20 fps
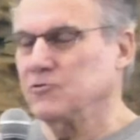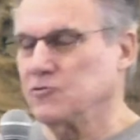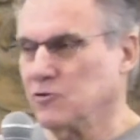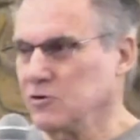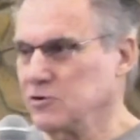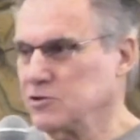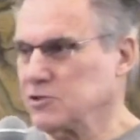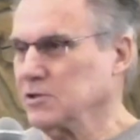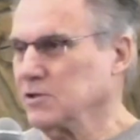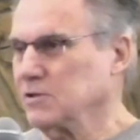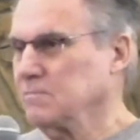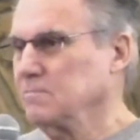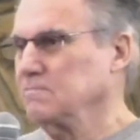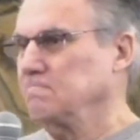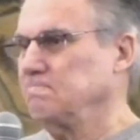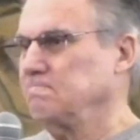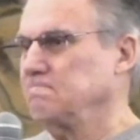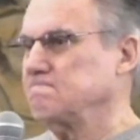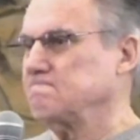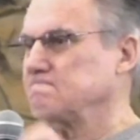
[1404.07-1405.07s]

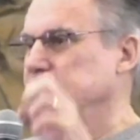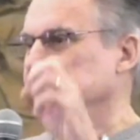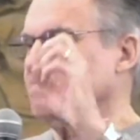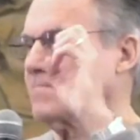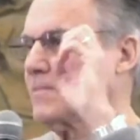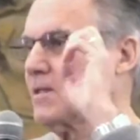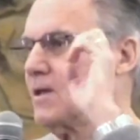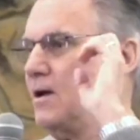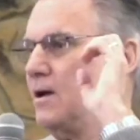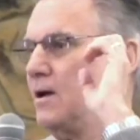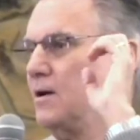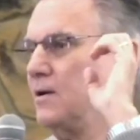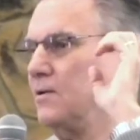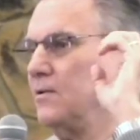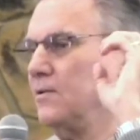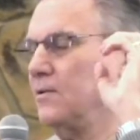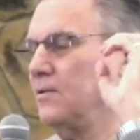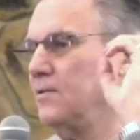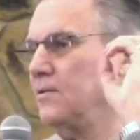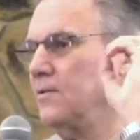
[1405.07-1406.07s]
Jerusalem,
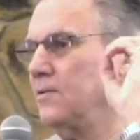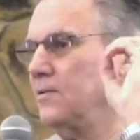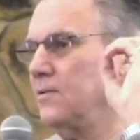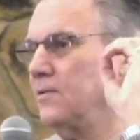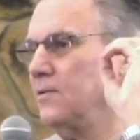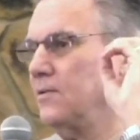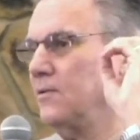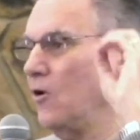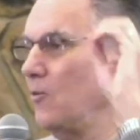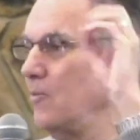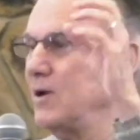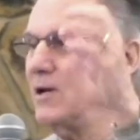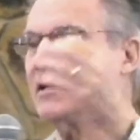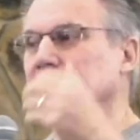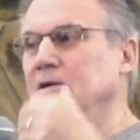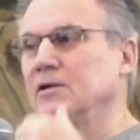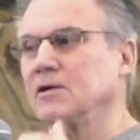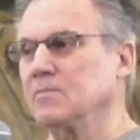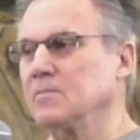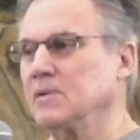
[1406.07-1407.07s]
and nobody
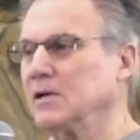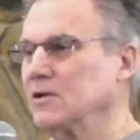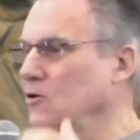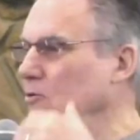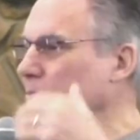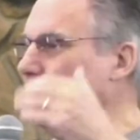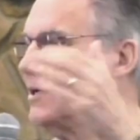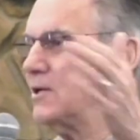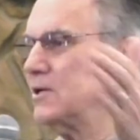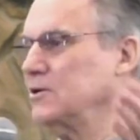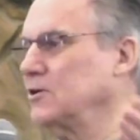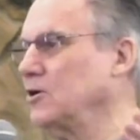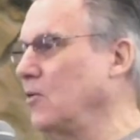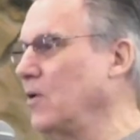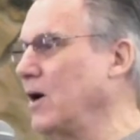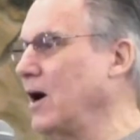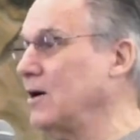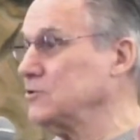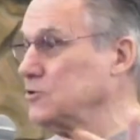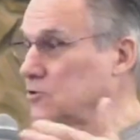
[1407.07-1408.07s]
could come in, nobody could
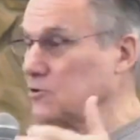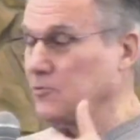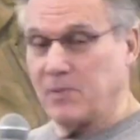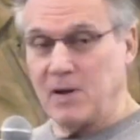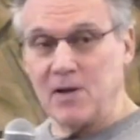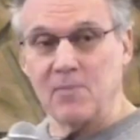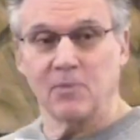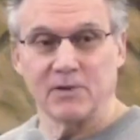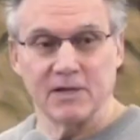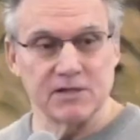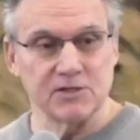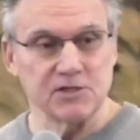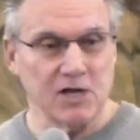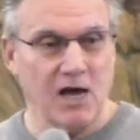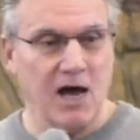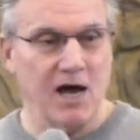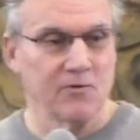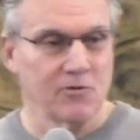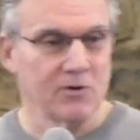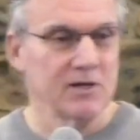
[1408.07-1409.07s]
go out. So the people
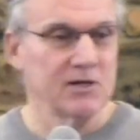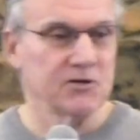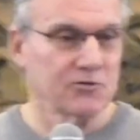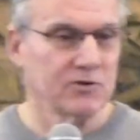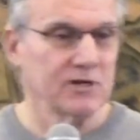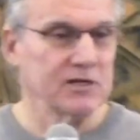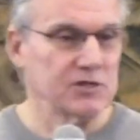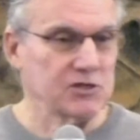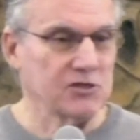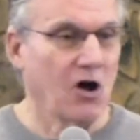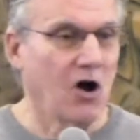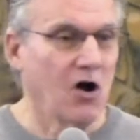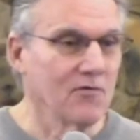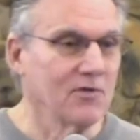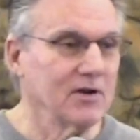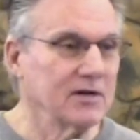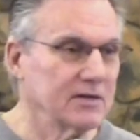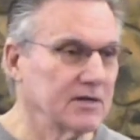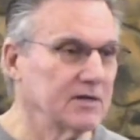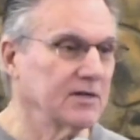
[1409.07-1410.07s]
inside were literally
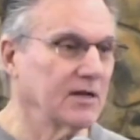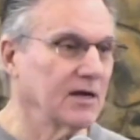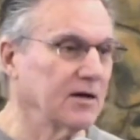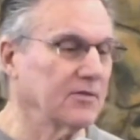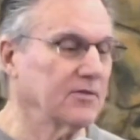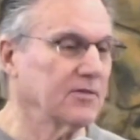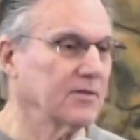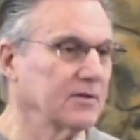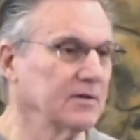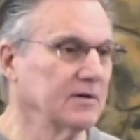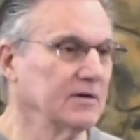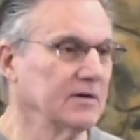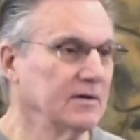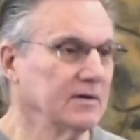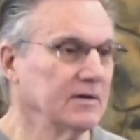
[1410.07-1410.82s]
starving to death.